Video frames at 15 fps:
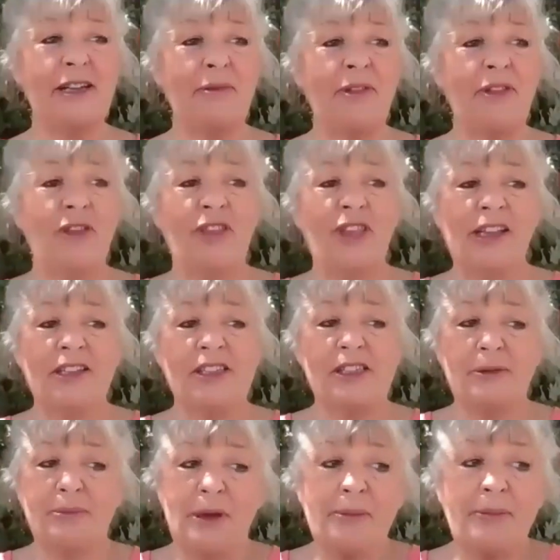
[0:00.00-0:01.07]
some of the things
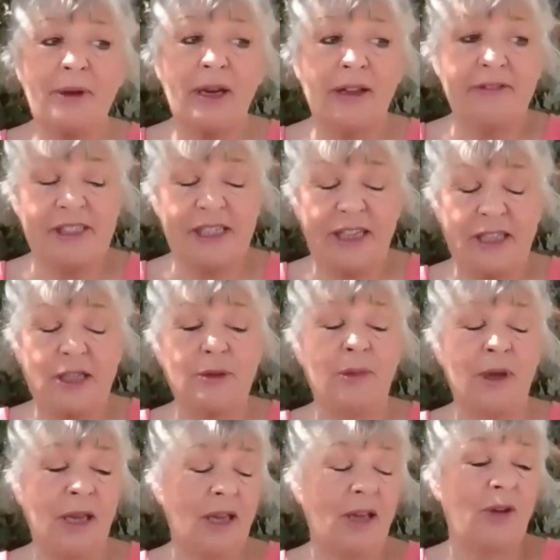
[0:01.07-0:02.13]
that people have said to
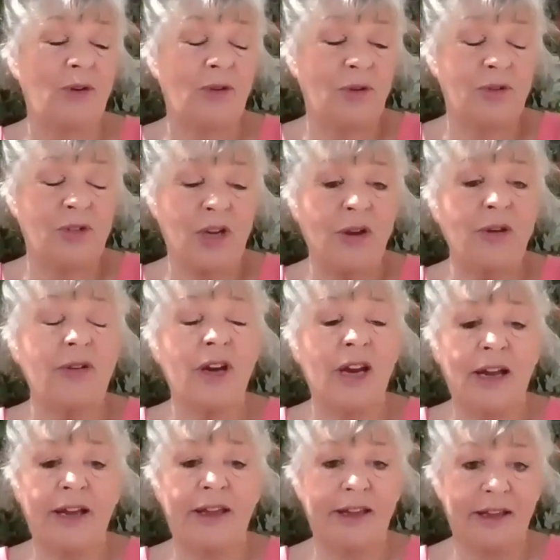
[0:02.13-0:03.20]
me who don't
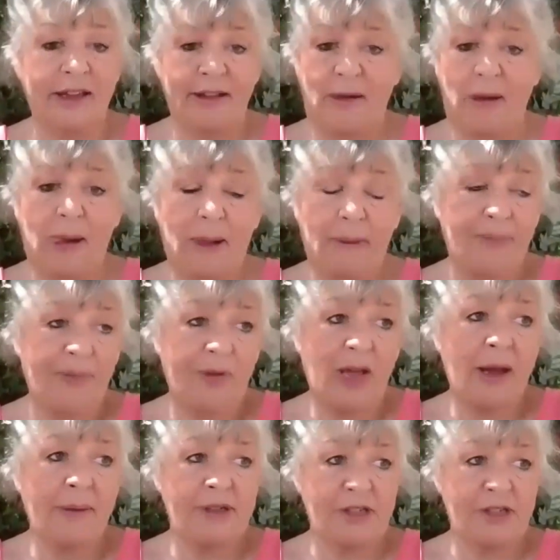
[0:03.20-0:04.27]
like
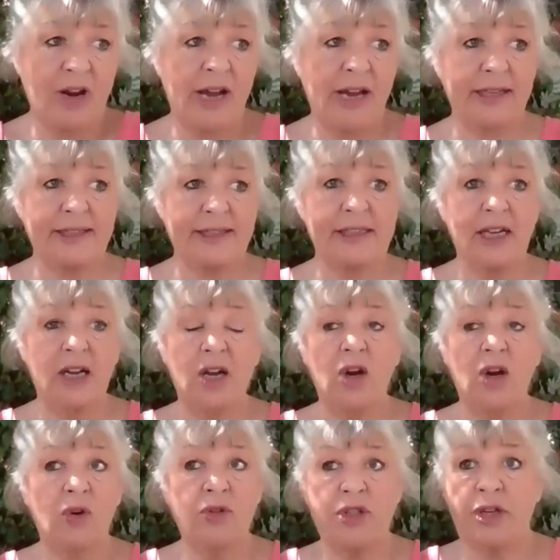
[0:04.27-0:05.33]
abstracts
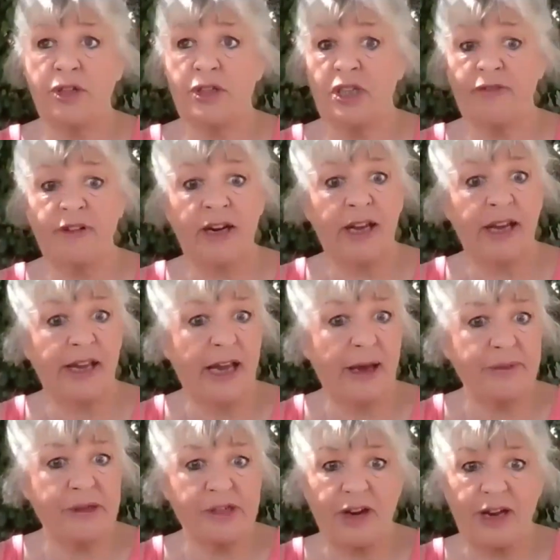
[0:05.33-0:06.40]
or don't even like
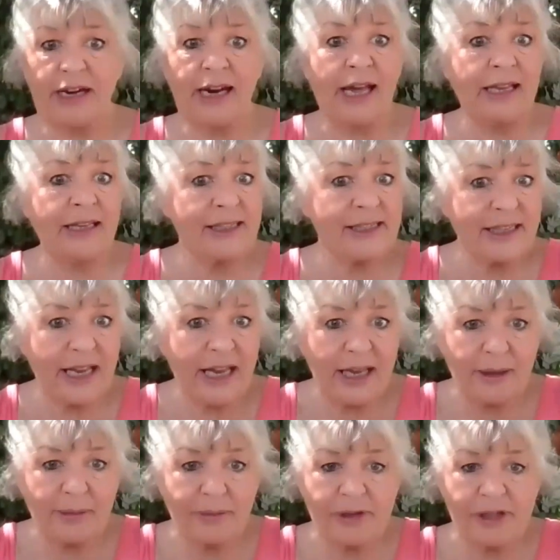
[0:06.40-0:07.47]
abstract
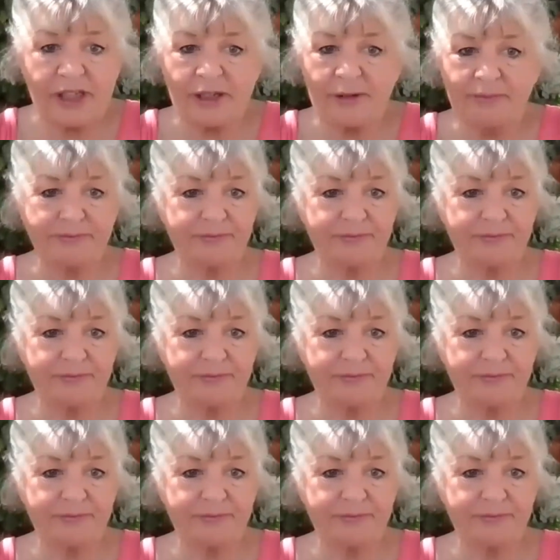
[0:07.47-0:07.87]
landscapes,